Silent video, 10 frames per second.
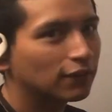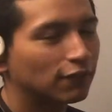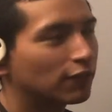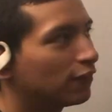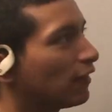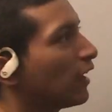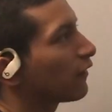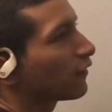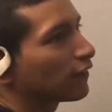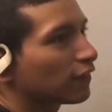really fast,
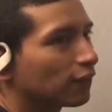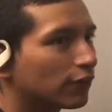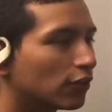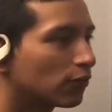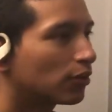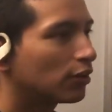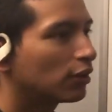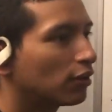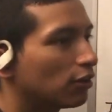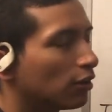because this video is probably
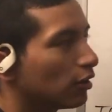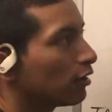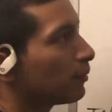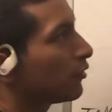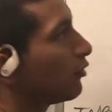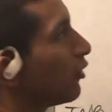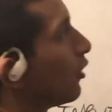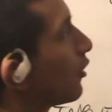a little bit too long,